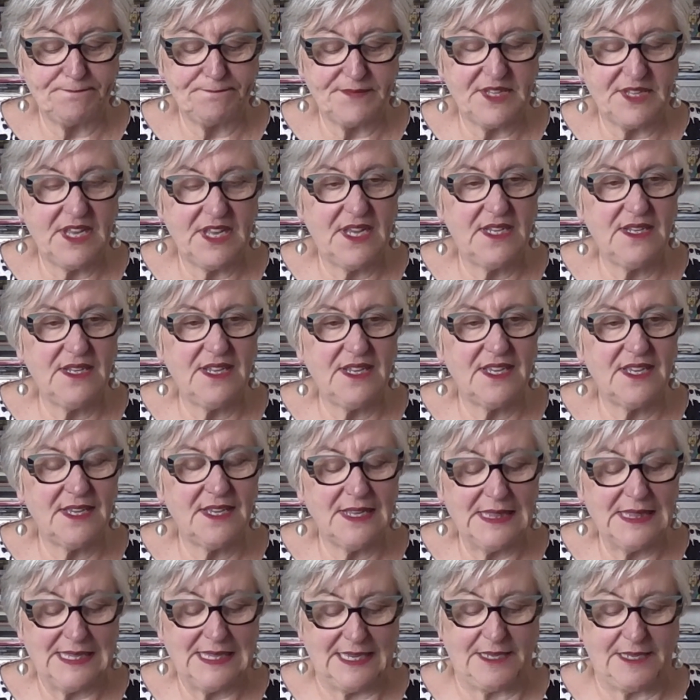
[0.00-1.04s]
And
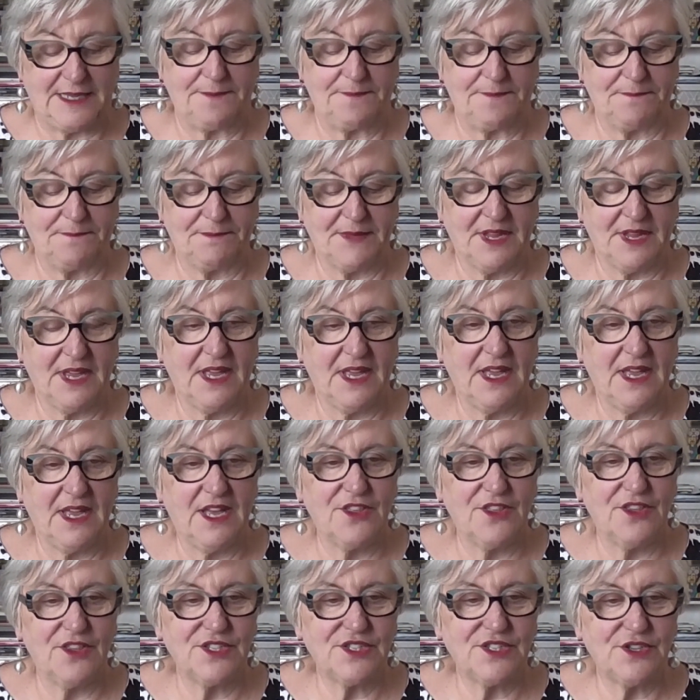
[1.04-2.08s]
kingly,
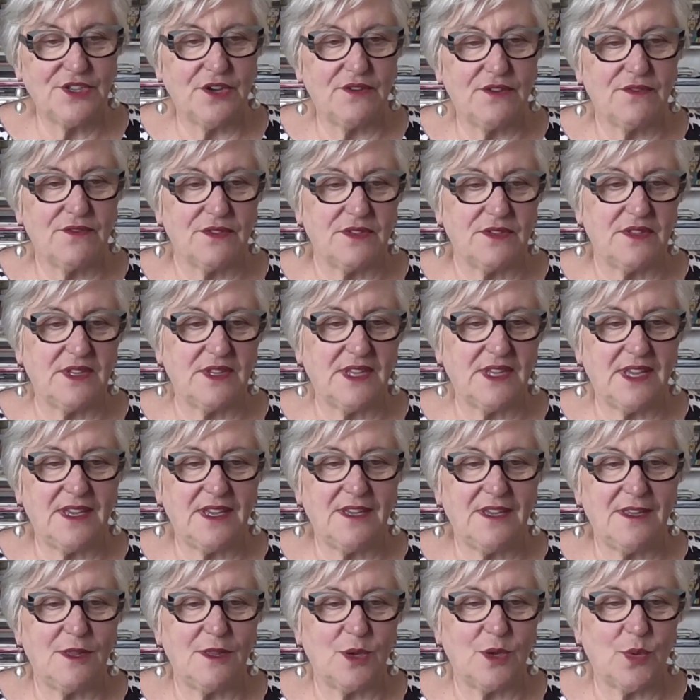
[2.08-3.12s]
the sovereign, the
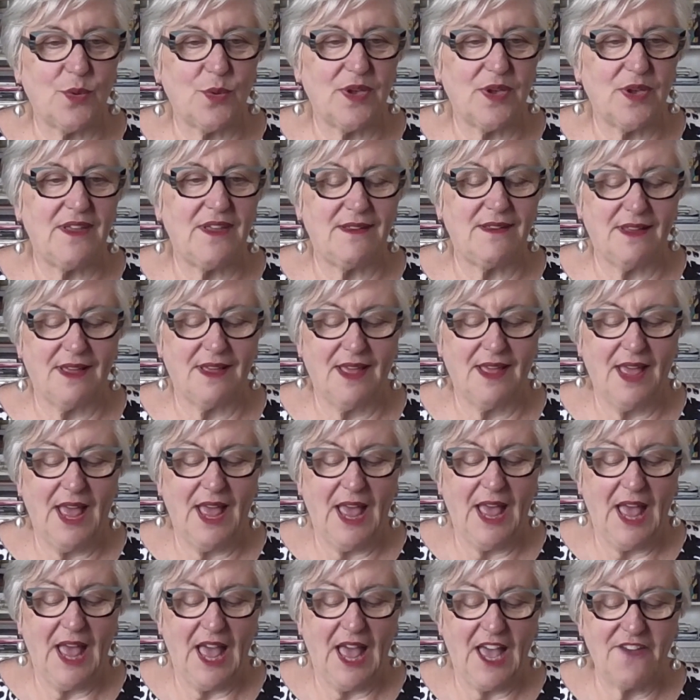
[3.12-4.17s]
king, the queen,
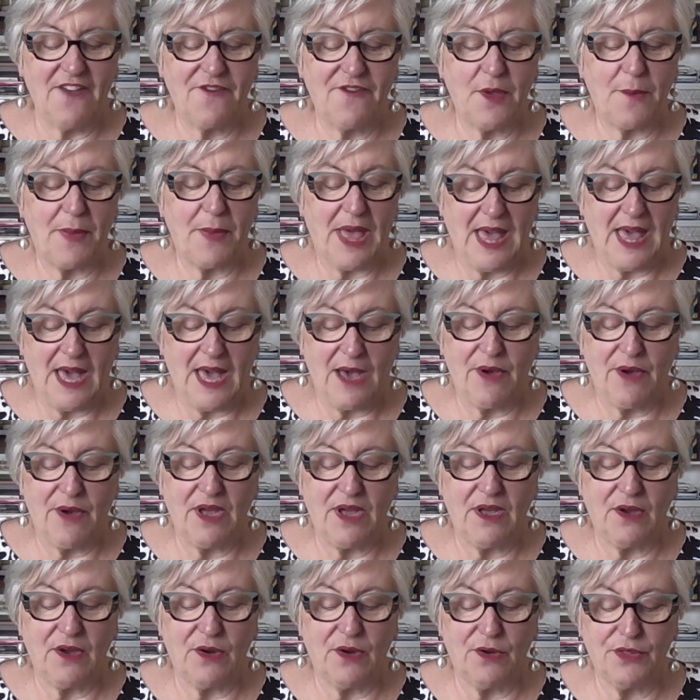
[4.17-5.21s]
have
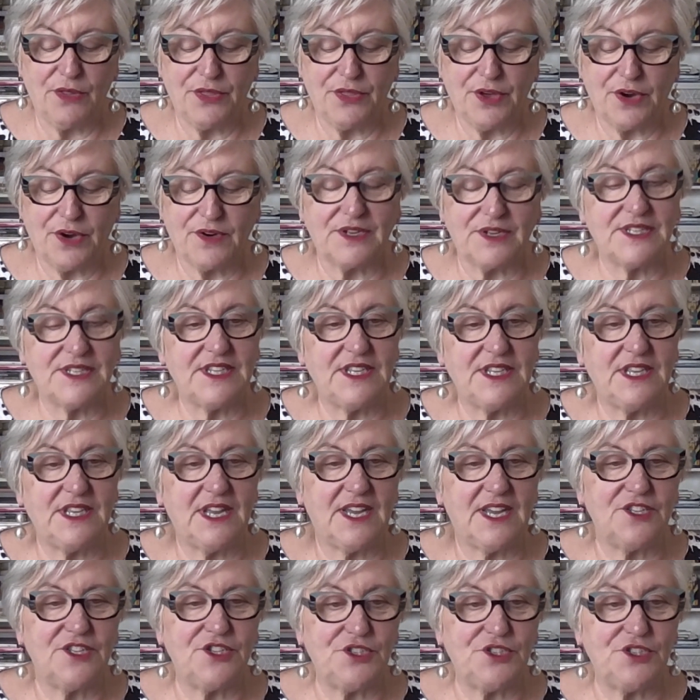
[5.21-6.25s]
power, authority,
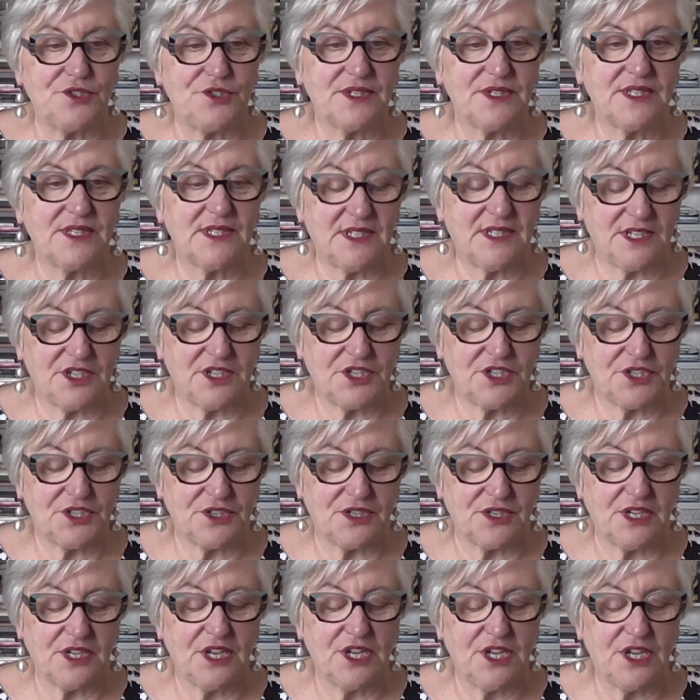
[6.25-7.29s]
and
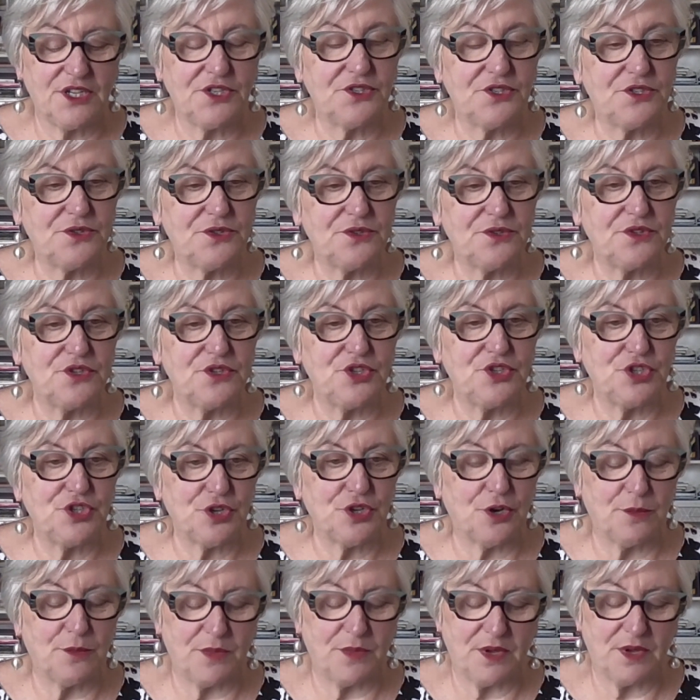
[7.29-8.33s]
jurisdiction to do the
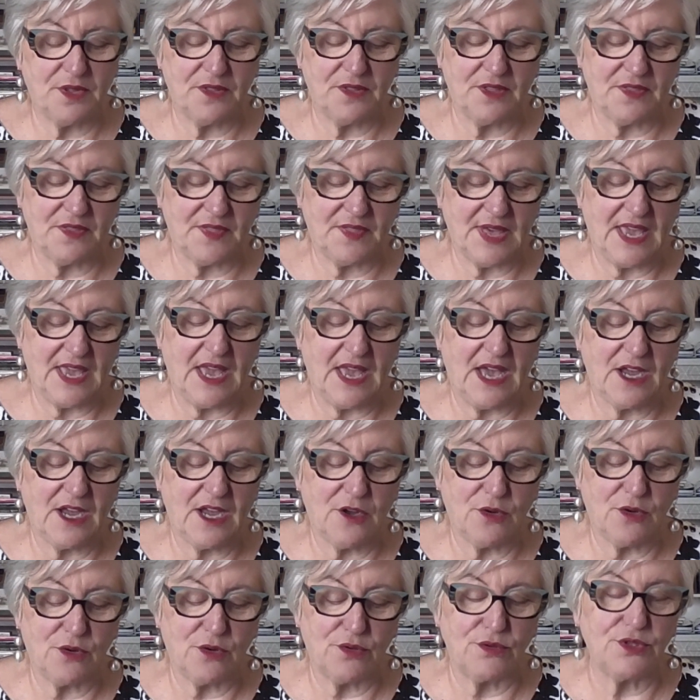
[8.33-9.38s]
job that they are
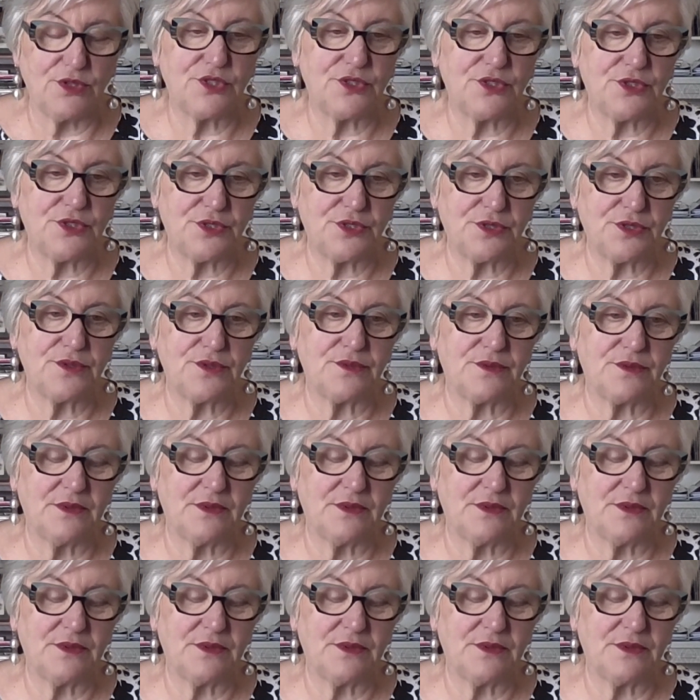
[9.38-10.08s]
called to do.